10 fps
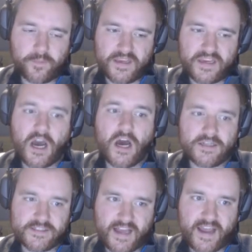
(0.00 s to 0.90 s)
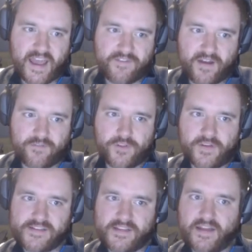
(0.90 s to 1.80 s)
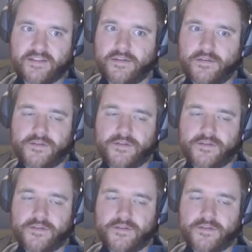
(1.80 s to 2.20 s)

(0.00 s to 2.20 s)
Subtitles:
because I have everything selected.